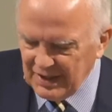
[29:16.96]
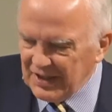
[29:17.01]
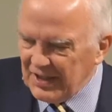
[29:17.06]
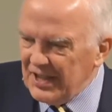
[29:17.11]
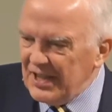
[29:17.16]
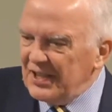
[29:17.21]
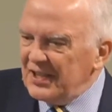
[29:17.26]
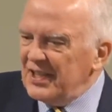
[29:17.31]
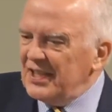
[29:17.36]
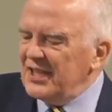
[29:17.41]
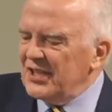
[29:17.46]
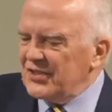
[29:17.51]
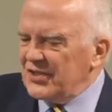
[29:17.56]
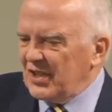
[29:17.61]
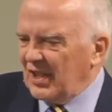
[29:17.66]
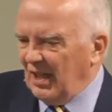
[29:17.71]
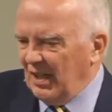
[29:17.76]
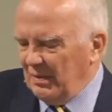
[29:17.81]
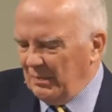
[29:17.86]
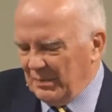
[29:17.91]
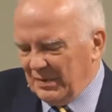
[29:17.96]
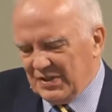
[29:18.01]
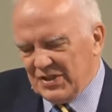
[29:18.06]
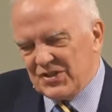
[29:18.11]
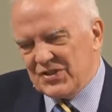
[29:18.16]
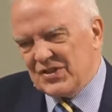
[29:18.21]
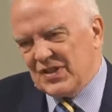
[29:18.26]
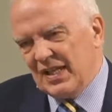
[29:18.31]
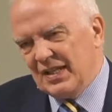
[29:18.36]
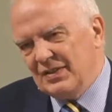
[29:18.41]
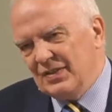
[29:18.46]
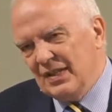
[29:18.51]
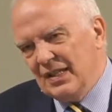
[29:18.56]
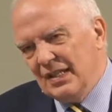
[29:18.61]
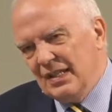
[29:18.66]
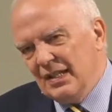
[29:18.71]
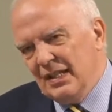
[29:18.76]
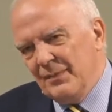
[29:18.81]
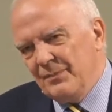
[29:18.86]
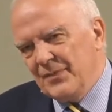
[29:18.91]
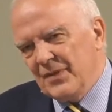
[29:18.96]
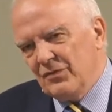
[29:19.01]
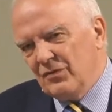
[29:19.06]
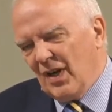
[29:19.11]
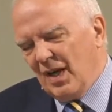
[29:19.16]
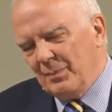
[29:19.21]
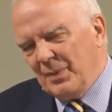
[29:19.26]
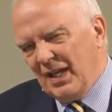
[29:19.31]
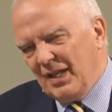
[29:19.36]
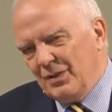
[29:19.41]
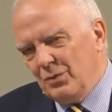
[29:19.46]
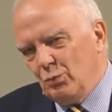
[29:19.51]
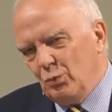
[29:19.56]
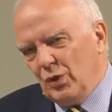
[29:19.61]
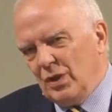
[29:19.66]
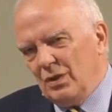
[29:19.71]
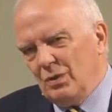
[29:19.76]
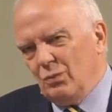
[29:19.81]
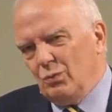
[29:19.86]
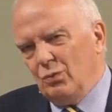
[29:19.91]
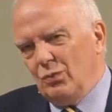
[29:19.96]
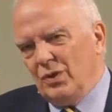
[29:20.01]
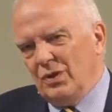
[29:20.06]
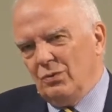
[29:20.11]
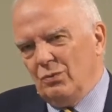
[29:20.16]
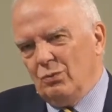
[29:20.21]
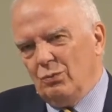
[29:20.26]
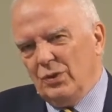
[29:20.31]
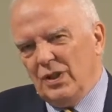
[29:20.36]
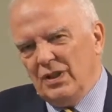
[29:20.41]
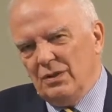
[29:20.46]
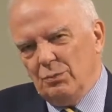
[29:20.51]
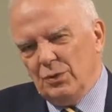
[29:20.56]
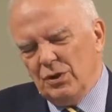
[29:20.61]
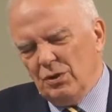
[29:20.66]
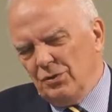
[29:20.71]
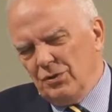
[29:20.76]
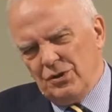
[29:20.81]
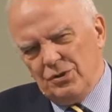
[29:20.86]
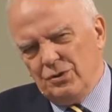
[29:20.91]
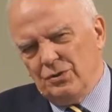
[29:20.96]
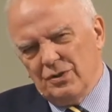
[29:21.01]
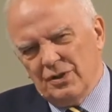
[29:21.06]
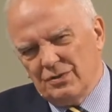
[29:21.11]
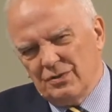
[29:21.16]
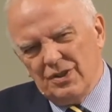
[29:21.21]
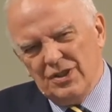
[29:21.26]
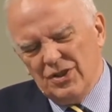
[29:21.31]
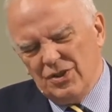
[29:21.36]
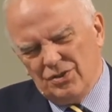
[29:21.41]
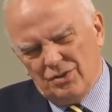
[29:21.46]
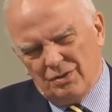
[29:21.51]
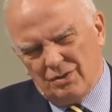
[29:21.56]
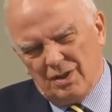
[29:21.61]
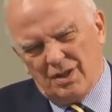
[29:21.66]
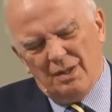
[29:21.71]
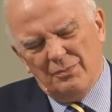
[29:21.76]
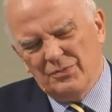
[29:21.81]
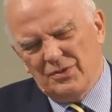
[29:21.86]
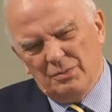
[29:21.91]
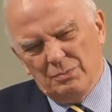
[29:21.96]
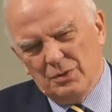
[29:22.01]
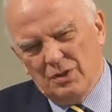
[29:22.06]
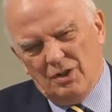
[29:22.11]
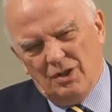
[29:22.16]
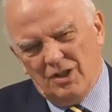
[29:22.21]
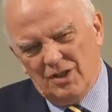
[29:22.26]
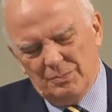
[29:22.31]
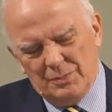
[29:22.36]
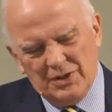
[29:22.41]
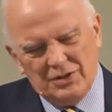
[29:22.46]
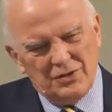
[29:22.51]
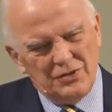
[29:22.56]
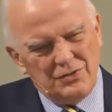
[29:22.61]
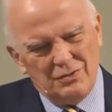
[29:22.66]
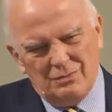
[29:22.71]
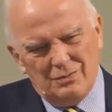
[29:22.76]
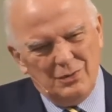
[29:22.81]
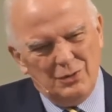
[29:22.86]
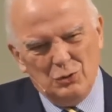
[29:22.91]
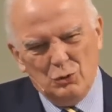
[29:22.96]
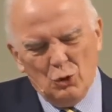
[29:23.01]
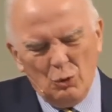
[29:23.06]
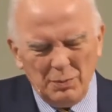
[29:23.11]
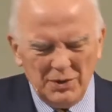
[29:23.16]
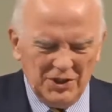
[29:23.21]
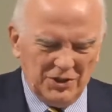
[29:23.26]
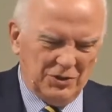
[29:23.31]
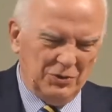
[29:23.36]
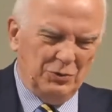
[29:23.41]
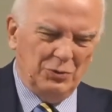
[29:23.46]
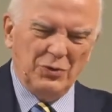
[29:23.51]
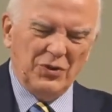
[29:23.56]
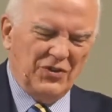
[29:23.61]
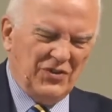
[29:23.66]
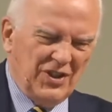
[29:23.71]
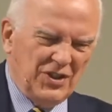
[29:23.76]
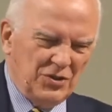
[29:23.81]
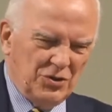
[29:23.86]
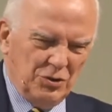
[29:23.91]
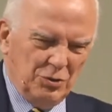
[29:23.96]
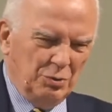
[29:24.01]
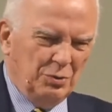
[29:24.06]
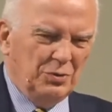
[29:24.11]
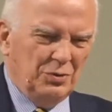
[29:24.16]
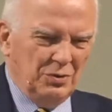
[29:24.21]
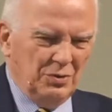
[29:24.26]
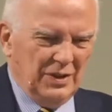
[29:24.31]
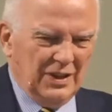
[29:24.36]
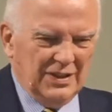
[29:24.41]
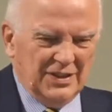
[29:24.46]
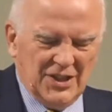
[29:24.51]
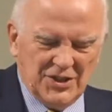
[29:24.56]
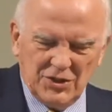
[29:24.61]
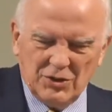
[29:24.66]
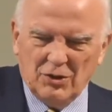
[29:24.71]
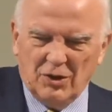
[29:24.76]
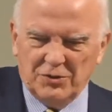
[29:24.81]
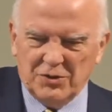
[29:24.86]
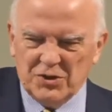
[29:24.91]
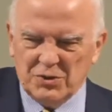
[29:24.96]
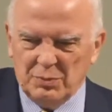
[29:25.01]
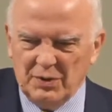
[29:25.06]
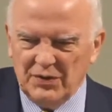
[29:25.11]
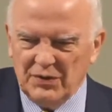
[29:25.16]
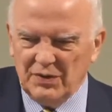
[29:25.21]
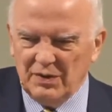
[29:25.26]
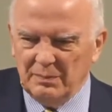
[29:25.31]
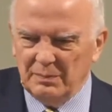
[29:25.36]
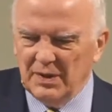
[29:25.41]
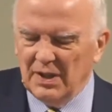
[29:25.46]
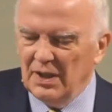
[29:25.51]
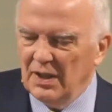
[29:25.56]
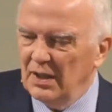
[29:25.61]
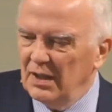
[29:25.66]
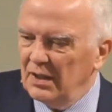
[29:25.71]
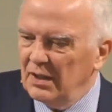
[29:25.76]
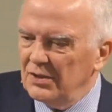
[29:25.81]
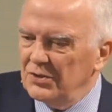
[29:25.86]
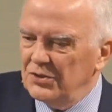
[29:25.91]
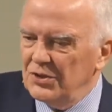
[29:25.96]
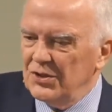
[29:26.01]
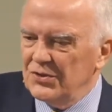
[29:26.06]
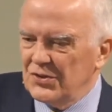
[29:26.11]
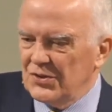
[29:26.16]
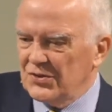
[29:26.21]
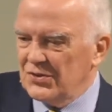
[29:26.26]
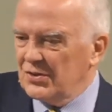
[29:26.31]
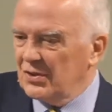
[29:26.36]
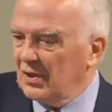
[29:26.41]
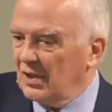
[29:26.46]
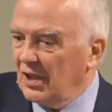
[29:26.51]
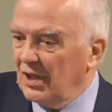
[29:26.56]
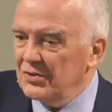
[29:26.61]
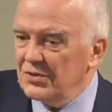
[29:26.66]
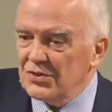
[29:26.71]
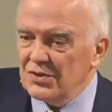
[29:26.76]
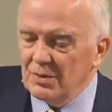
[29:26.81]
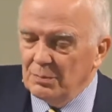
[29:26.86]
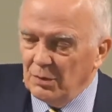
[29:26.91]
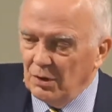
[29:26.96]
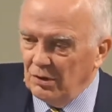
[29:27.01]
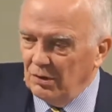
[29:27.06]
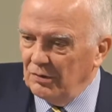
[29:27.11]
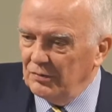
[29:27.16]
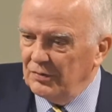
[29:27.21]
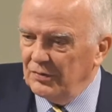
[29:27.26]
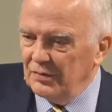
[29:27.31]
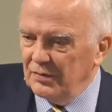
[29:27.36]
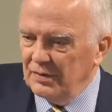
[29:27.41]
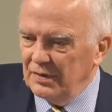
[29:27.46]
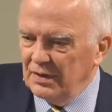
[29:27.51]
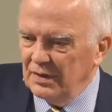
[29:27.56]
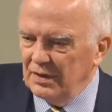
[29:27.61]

Here he has come and he said, Rabbi, we know that you're a teacher come from God because nobody could do the things you're doing unless God is with him. And Jesus cuts him off.